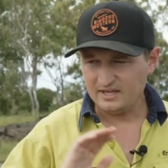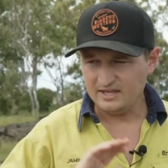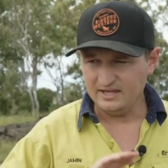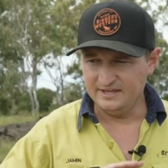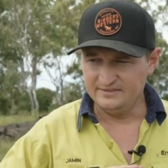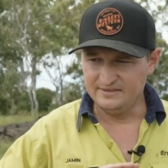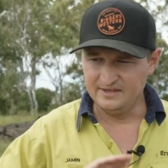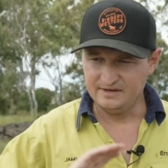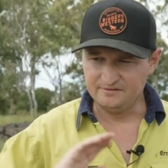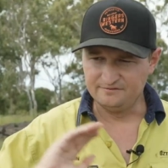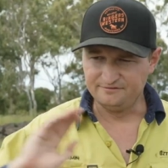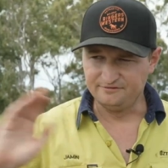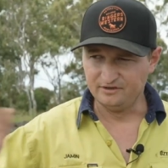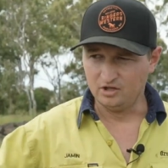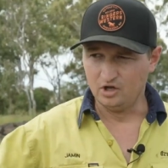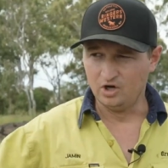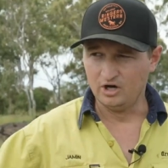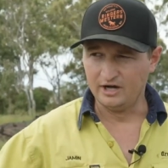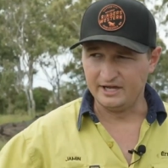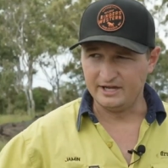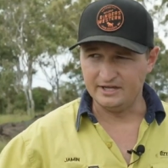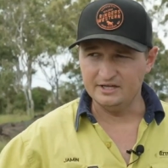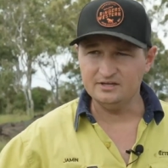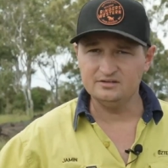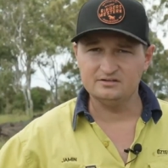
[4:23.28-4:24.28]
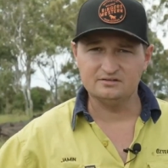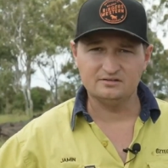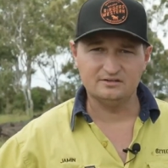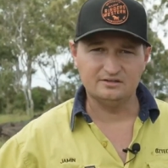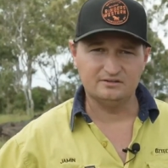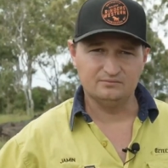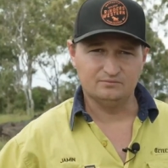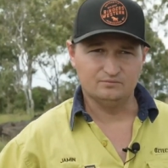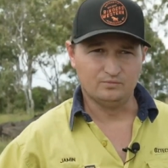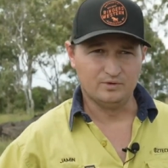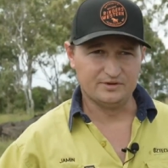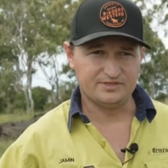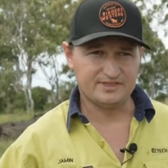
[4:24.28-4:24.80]
then fly it,
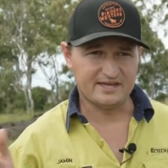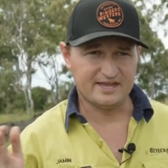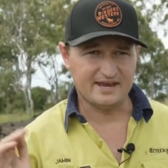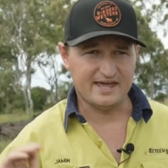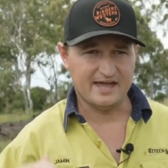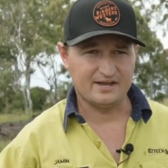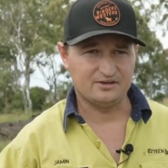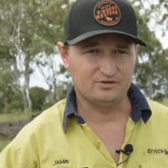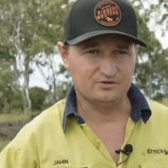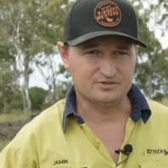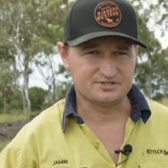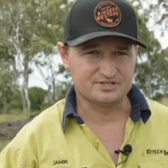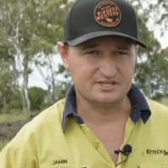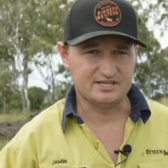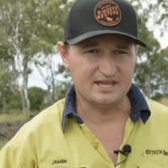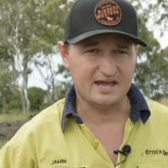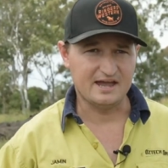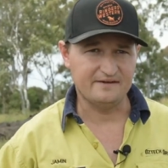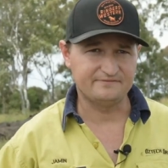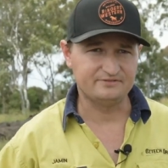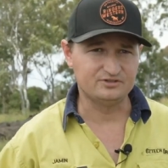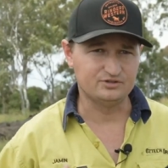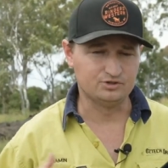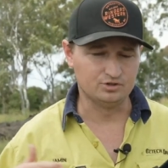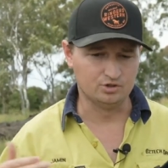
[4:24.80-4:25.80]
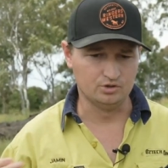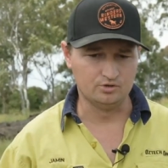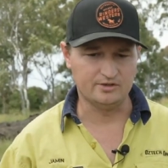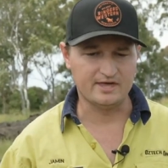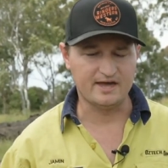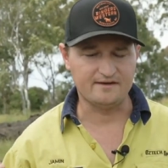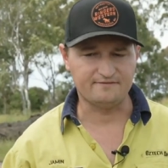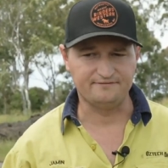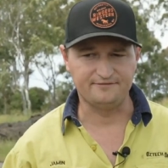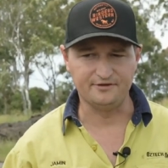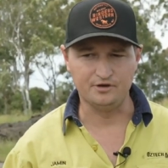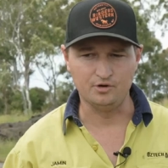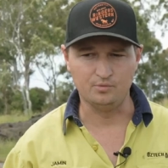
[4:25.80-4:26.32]
with that accuracy, you have to do
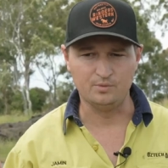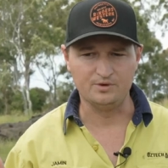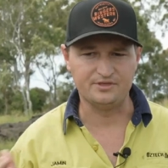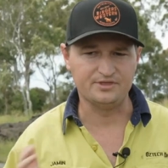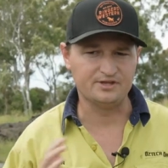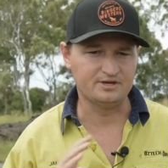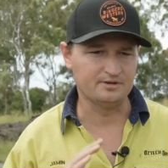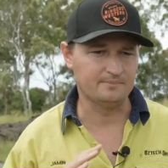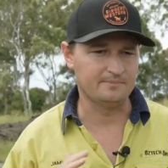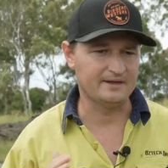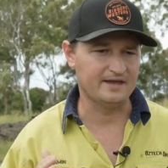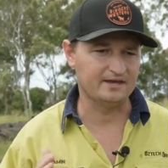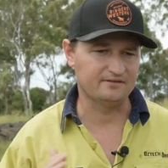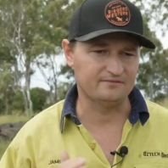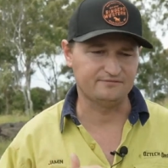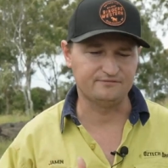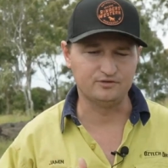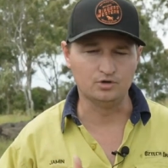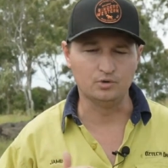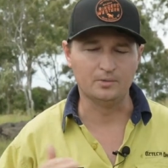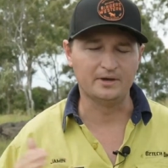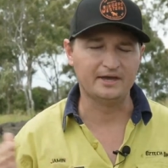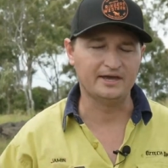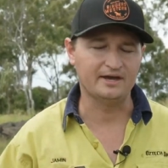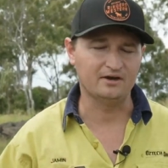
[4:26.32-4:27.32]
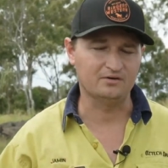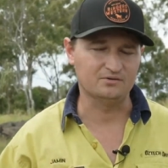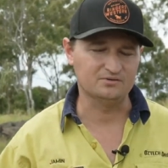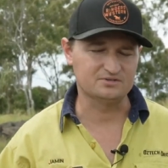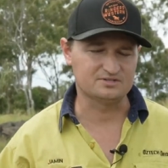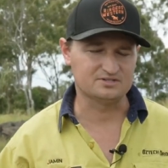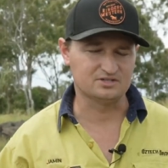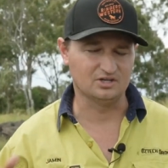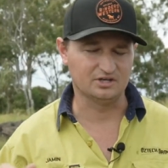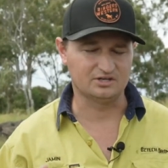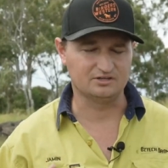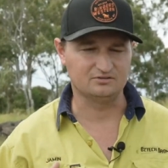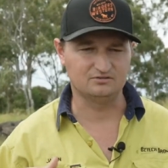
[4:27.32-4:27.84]
that field within about a few
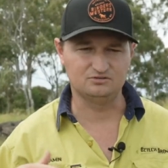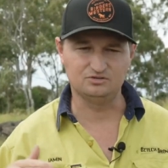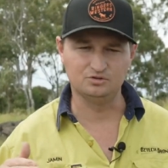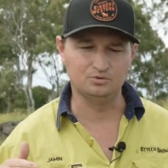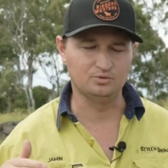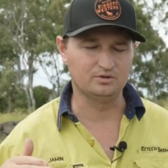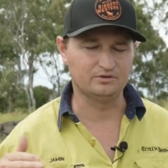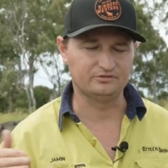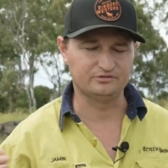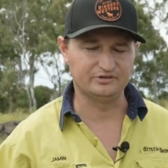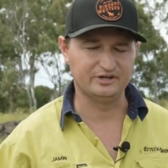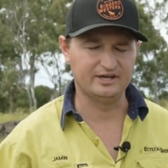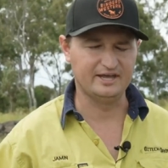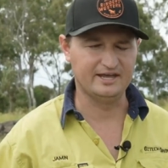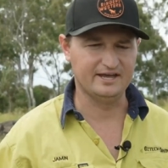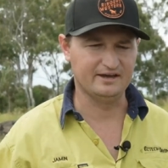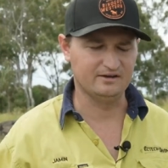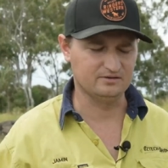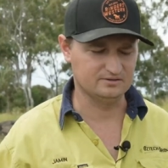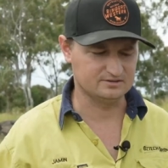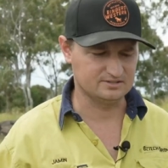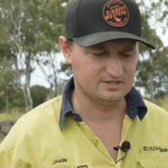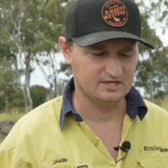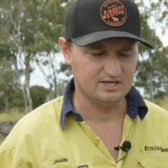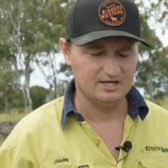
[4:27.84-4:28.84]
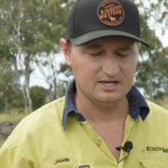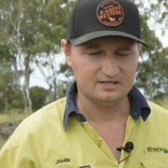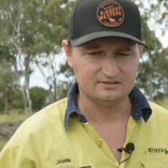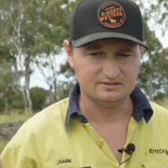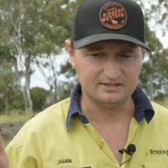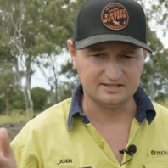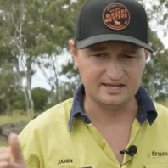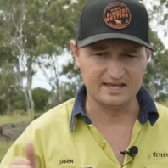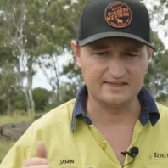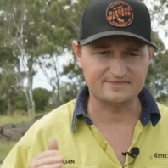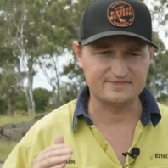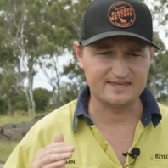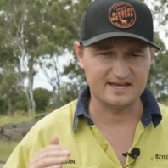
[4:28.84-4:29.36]
hours, like 2 to 3 hours, to
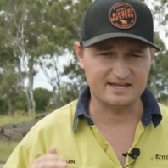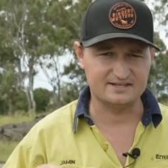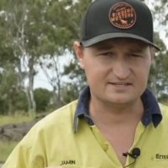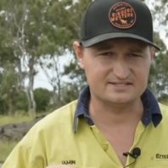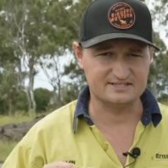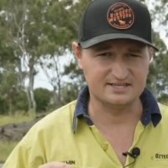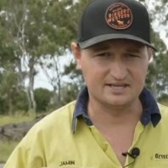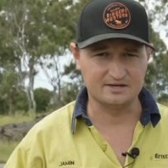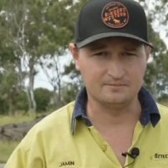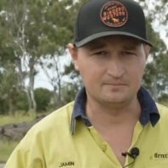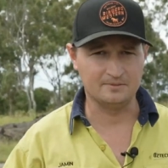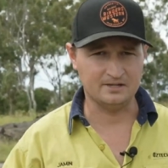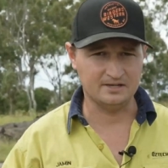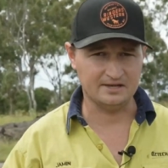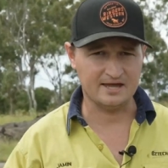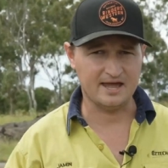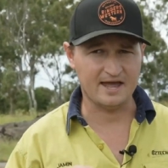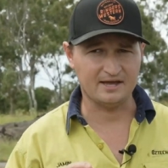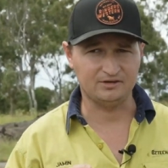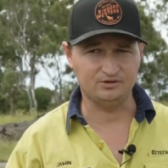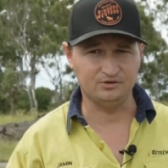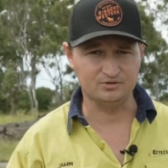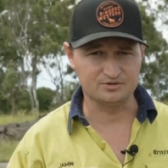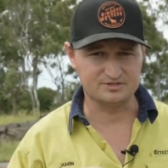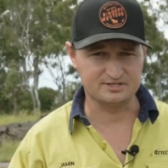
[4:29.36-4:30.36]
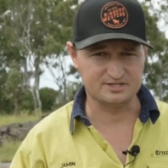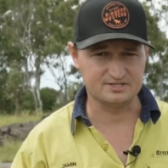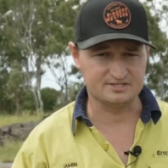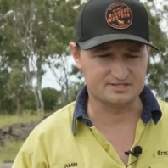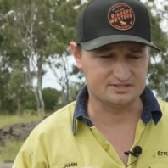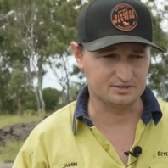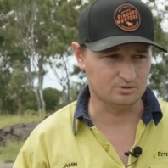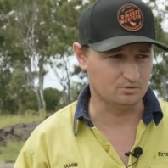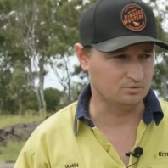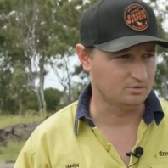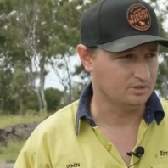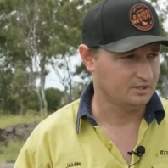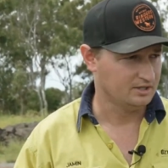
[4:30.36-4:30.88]
get that centimeter accuracy
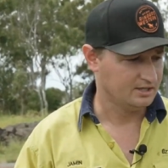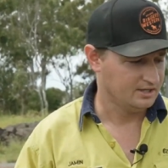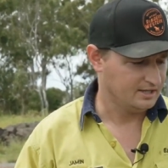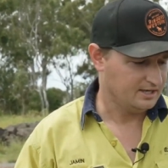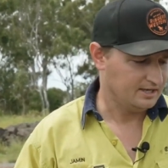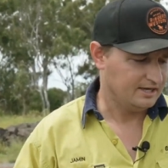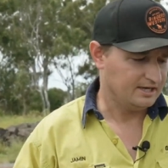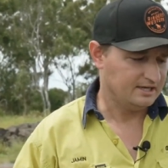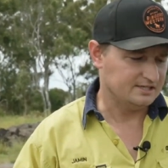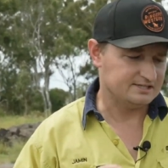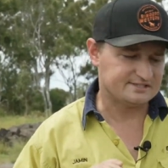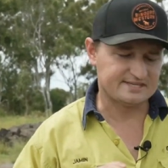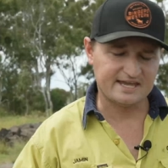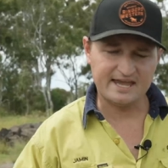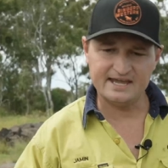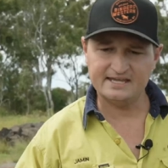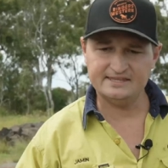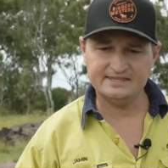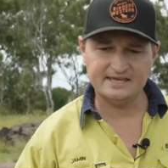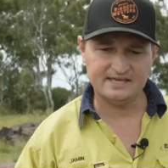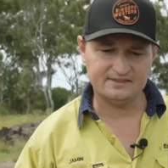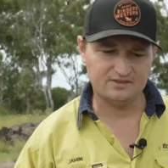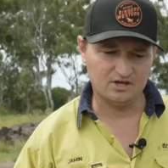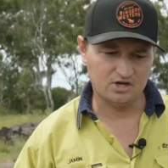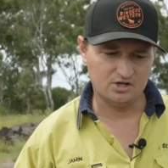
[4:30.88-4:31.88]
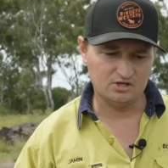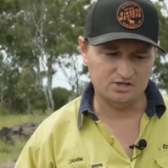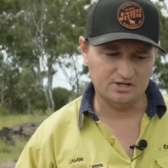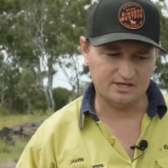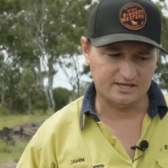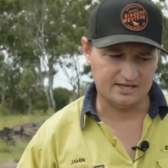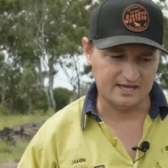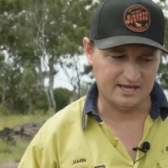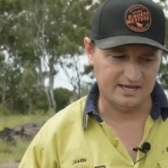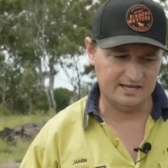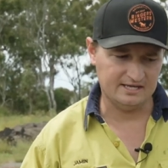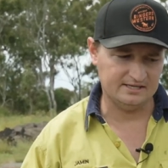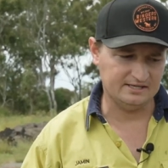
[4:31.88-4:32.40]
still. In saying that though, you
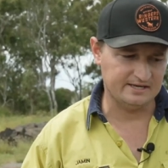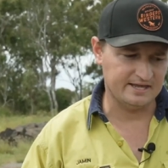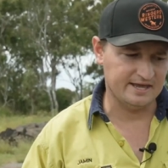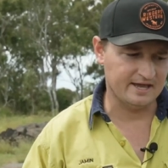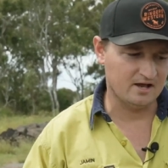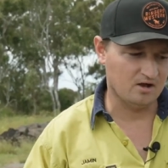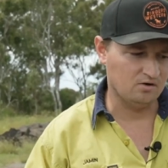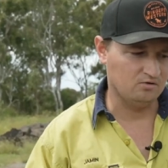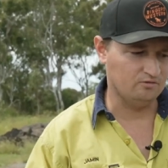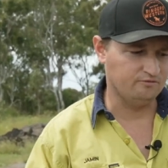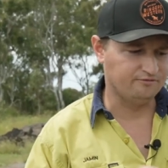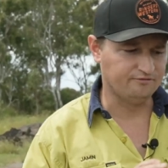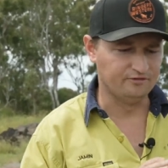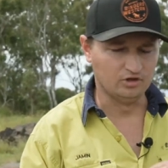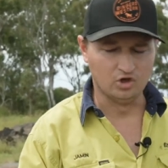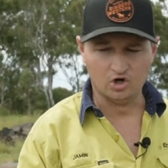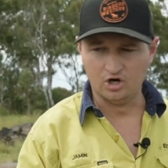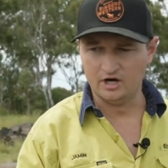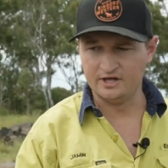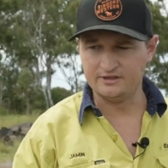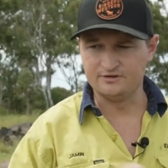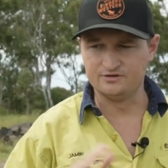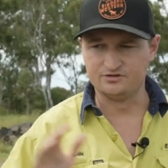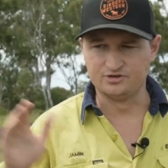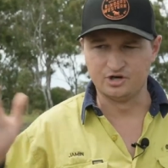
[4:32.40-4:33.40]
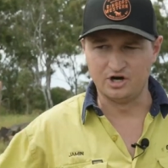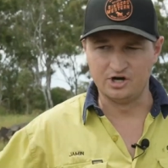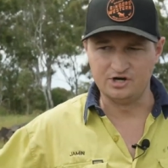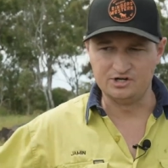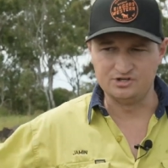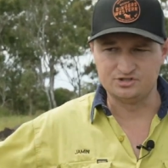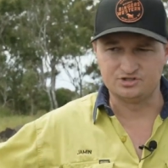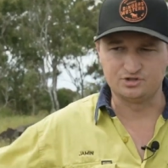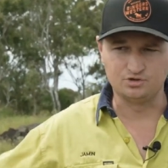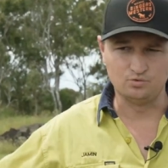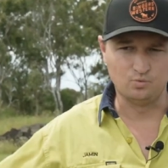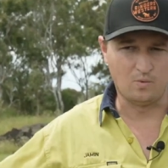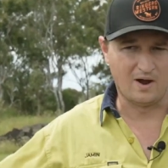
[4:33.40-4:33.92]
can now fly the
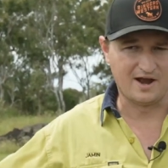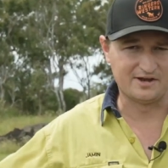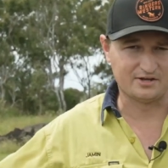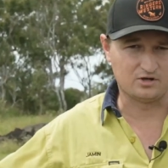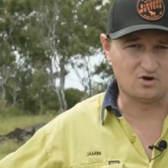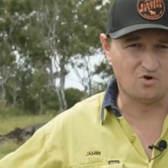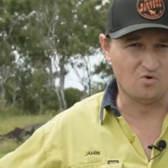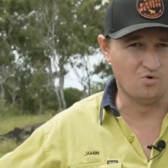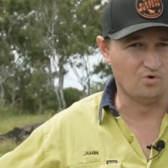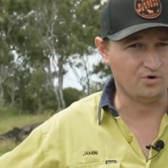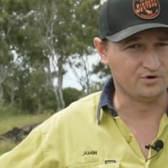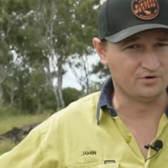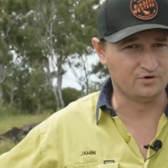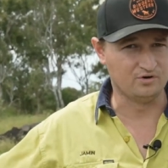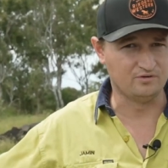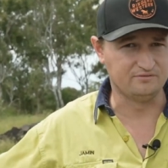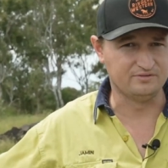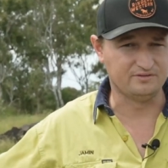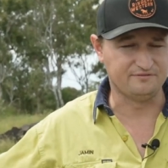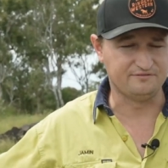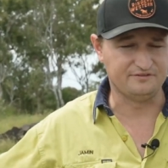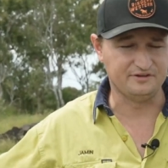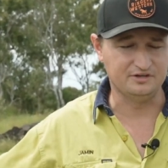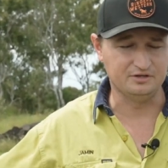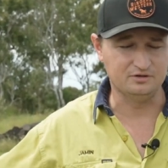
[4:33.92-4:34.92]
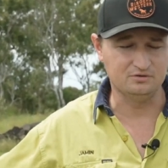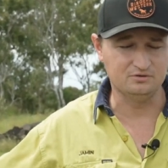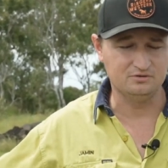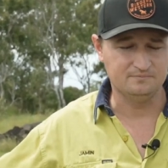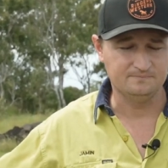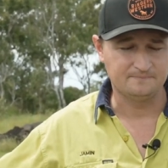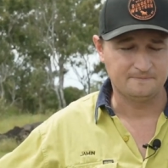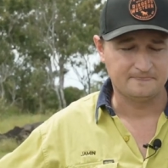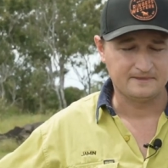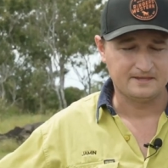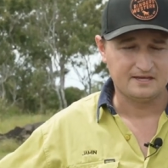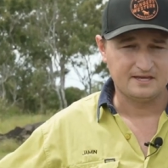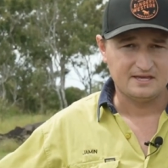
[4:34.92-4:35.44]
drone to one corner of the field,
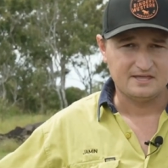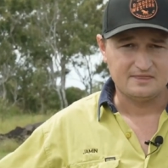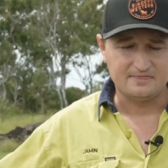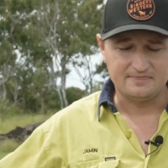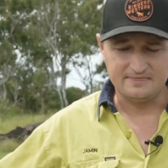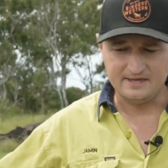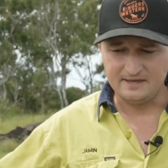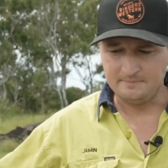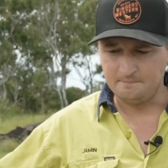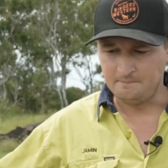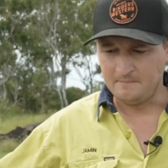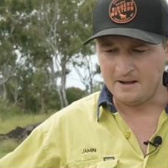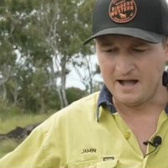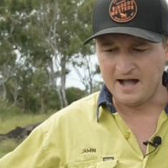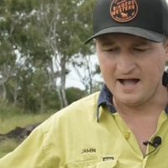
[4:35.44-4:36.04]
then